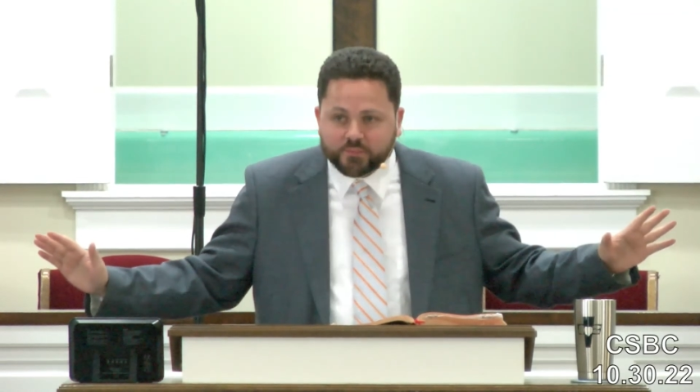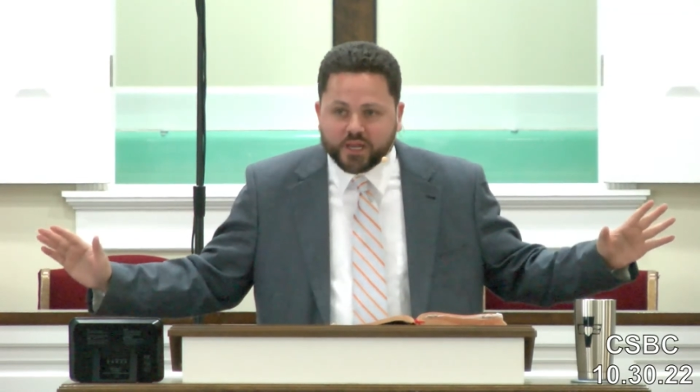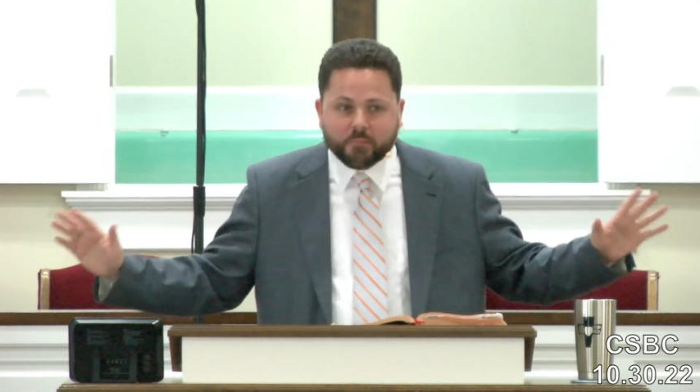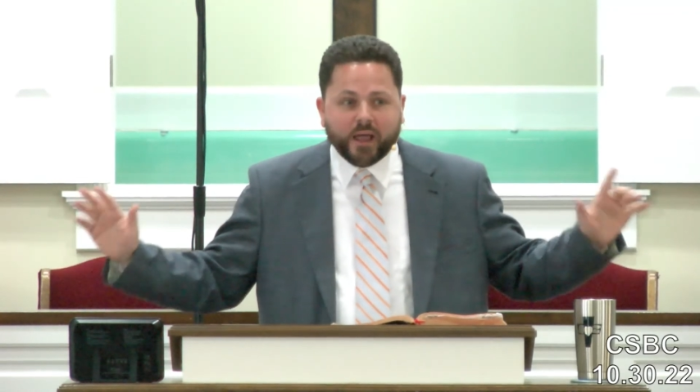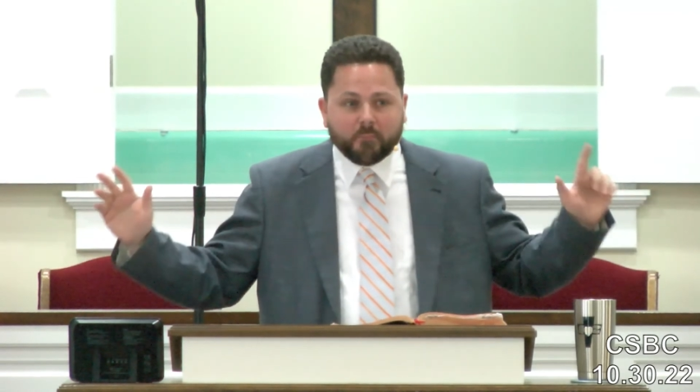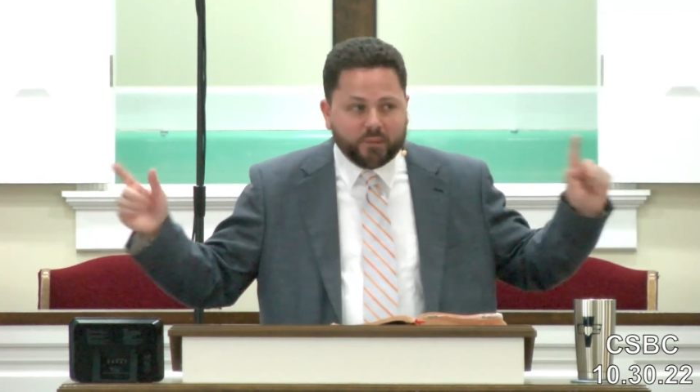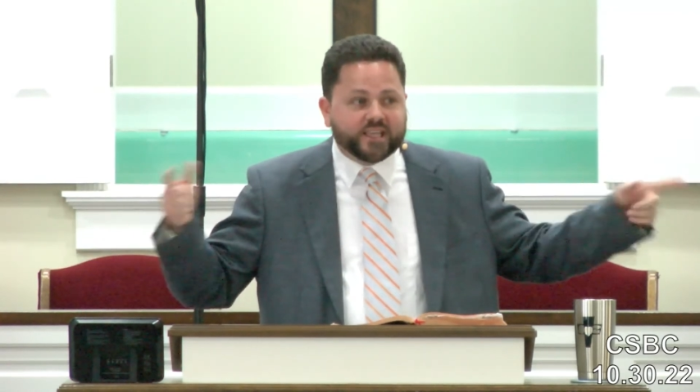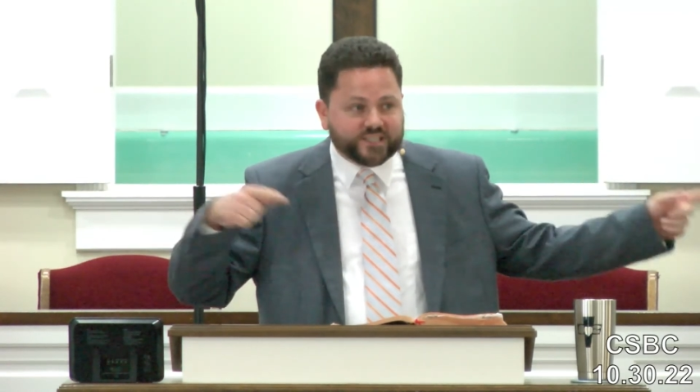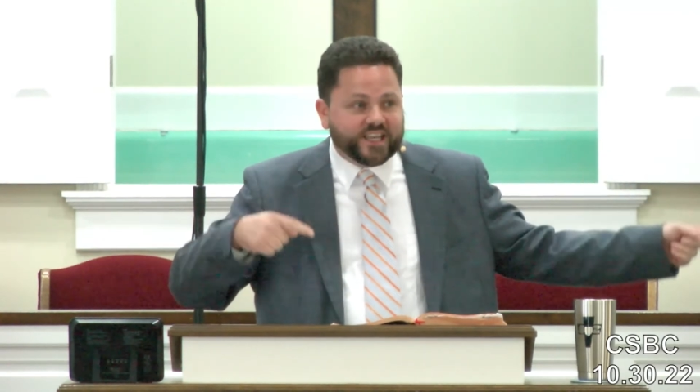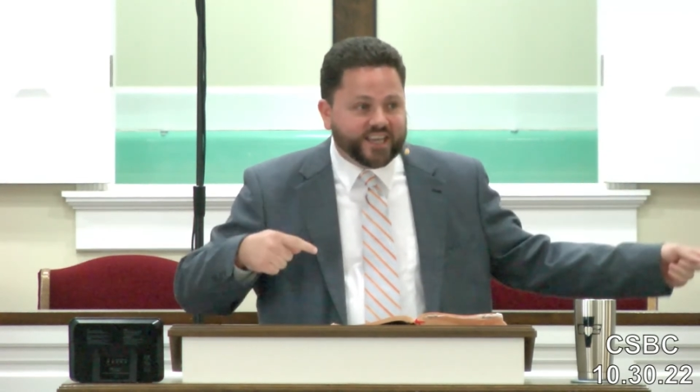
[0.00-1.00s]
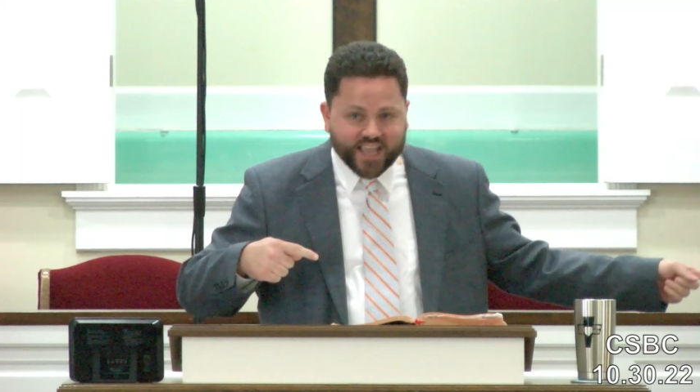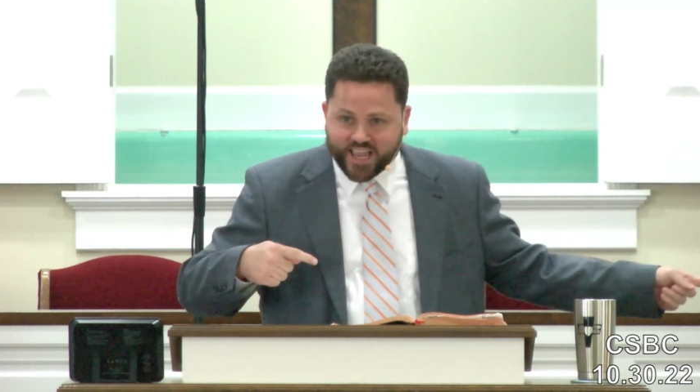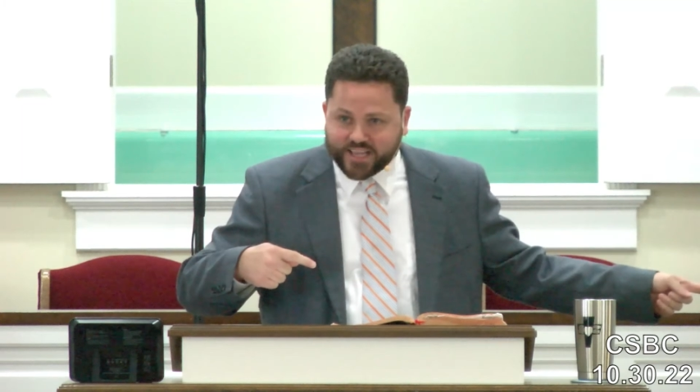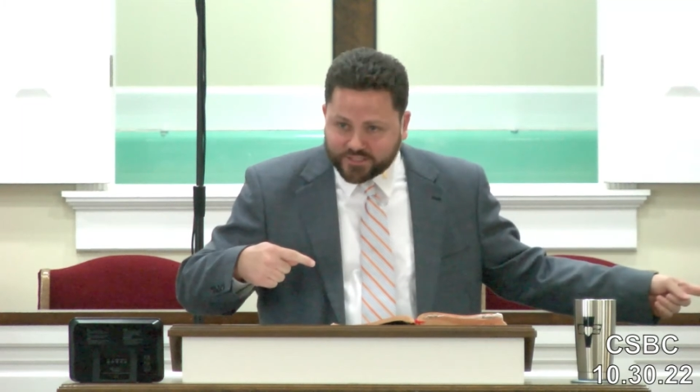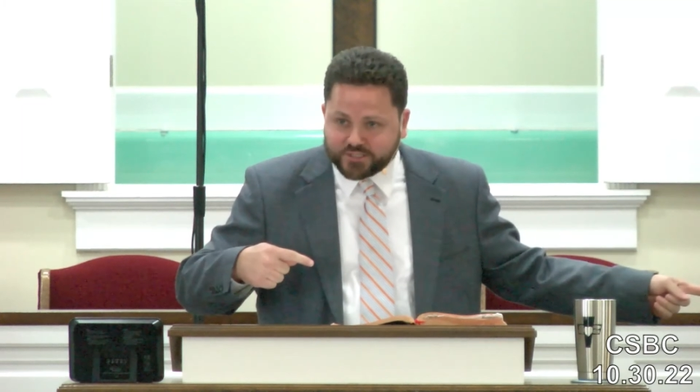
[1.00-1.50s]
But in my BC
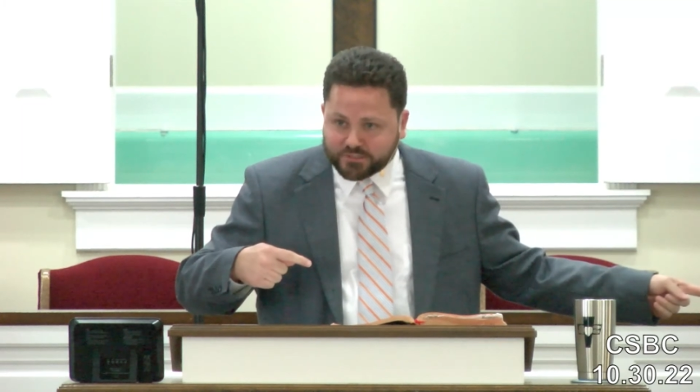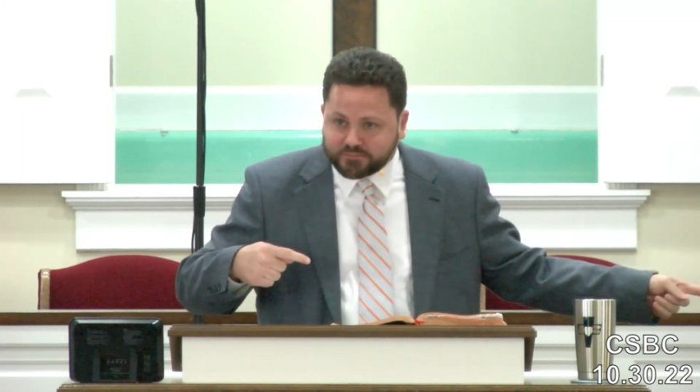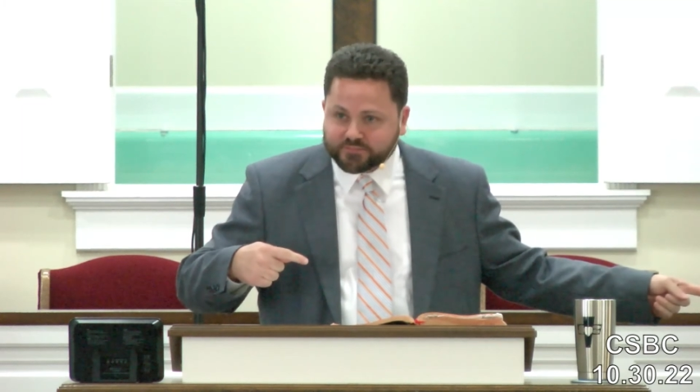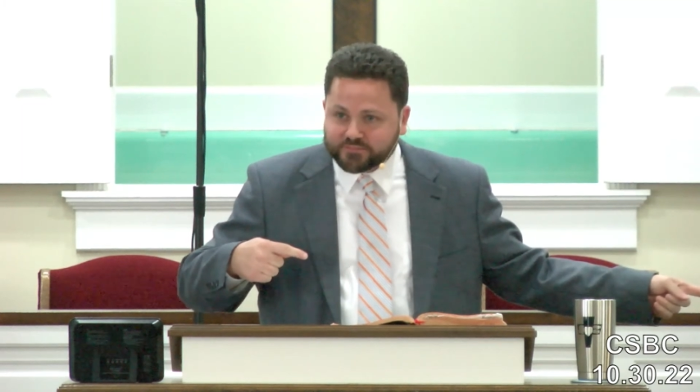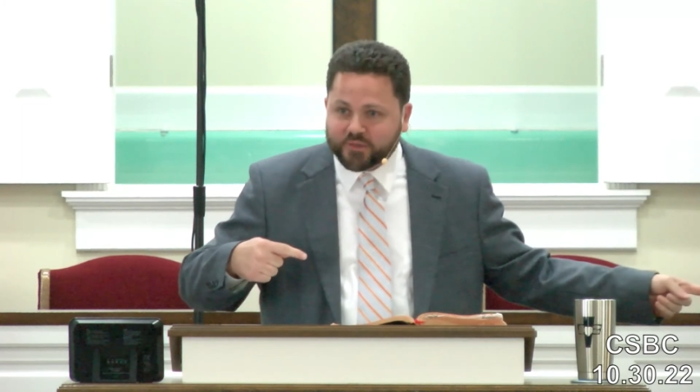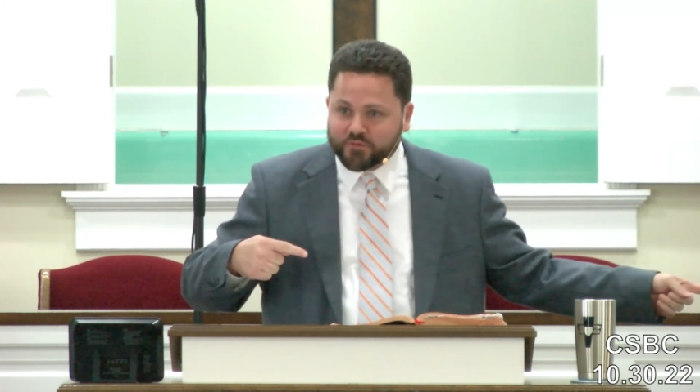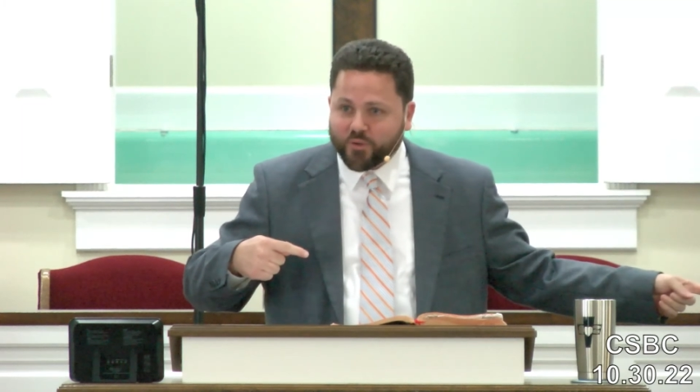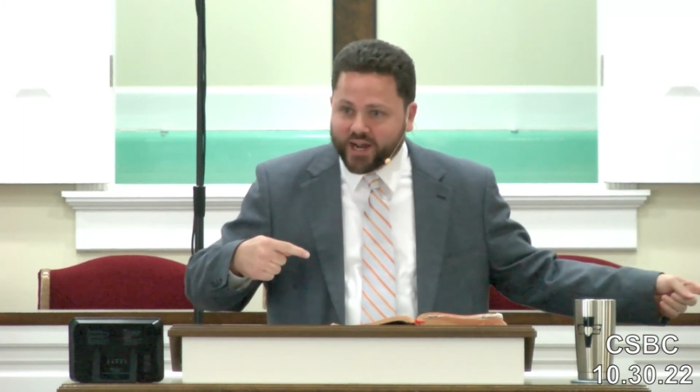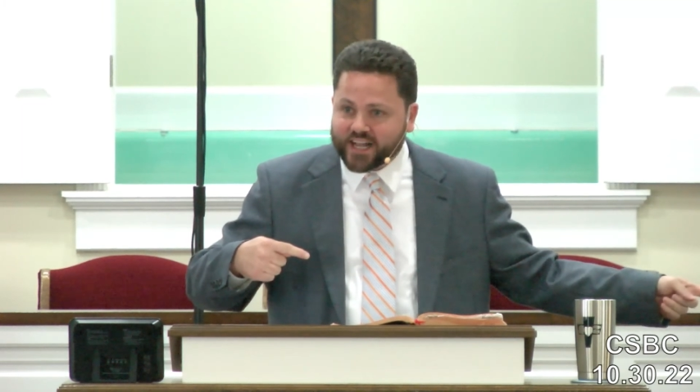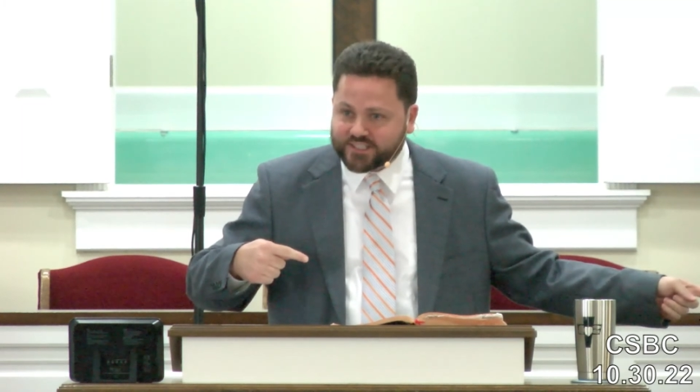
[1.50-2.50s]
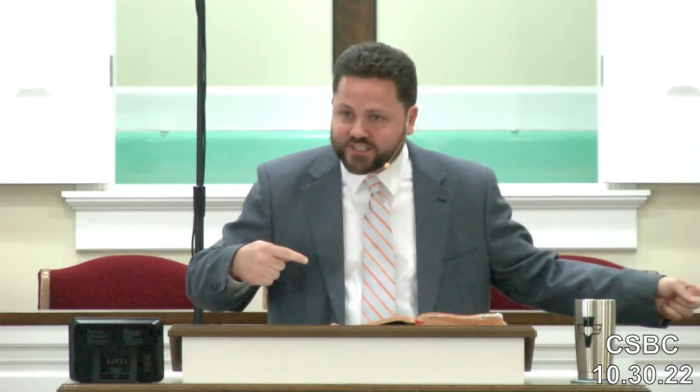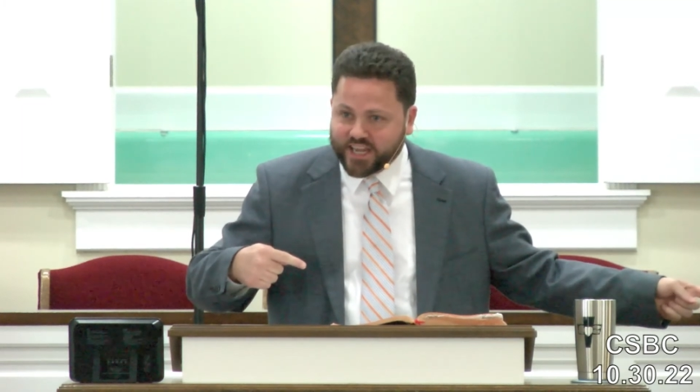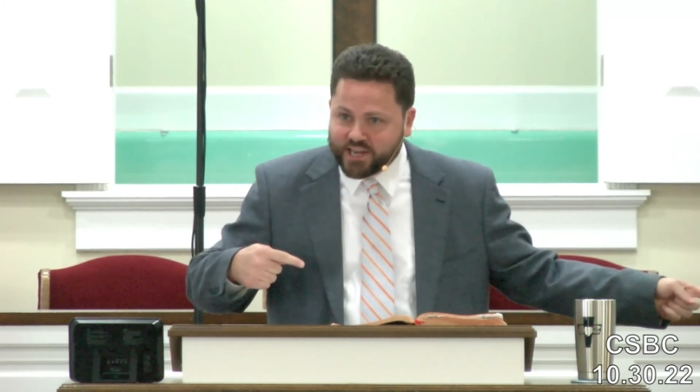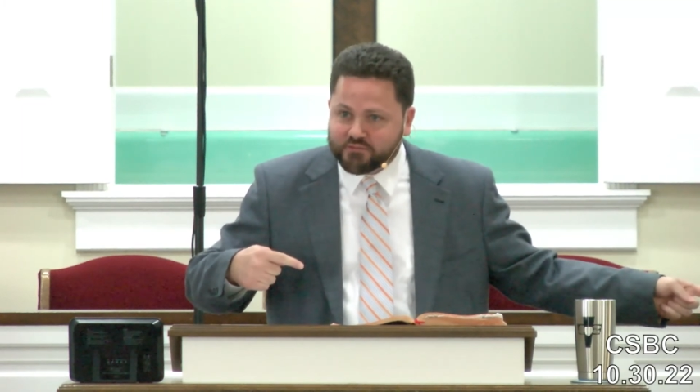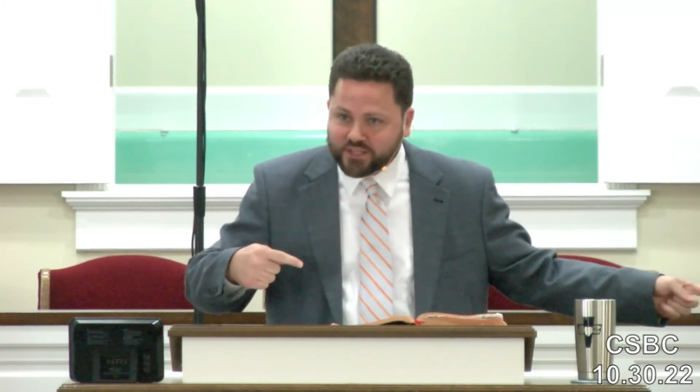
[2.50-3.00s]
days, before I got
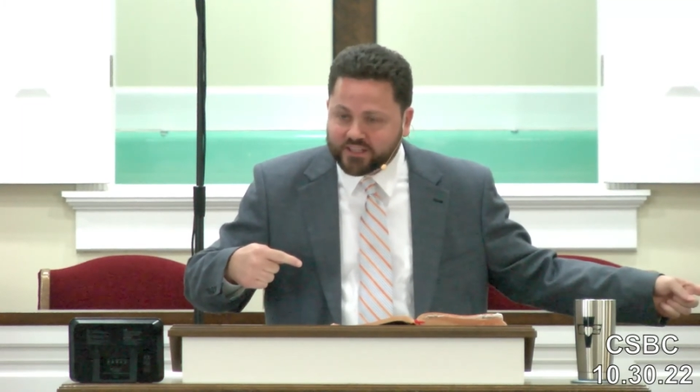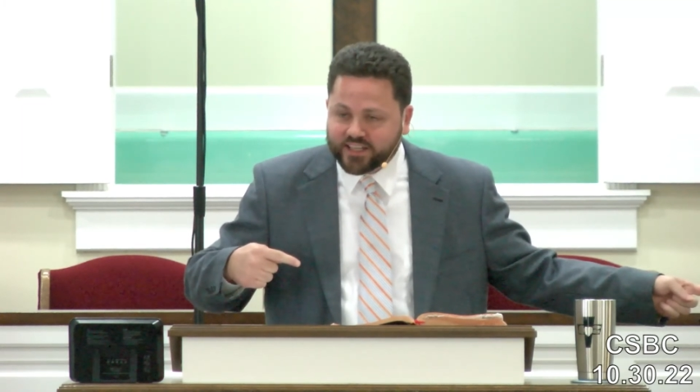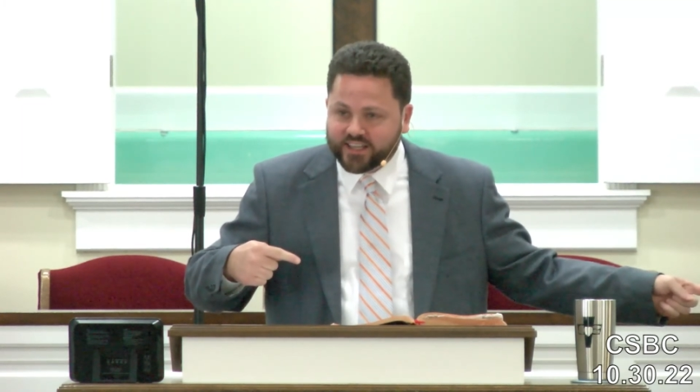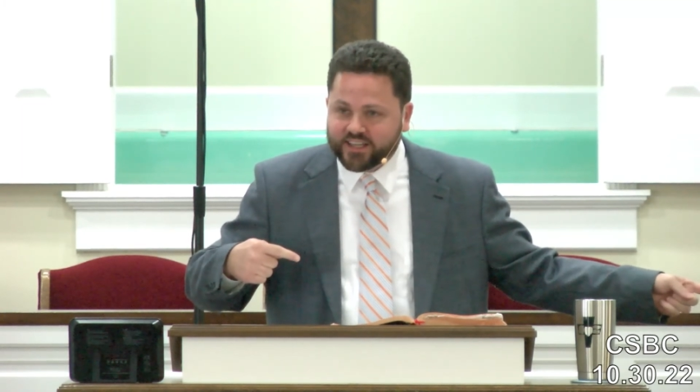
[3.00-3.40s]
saved,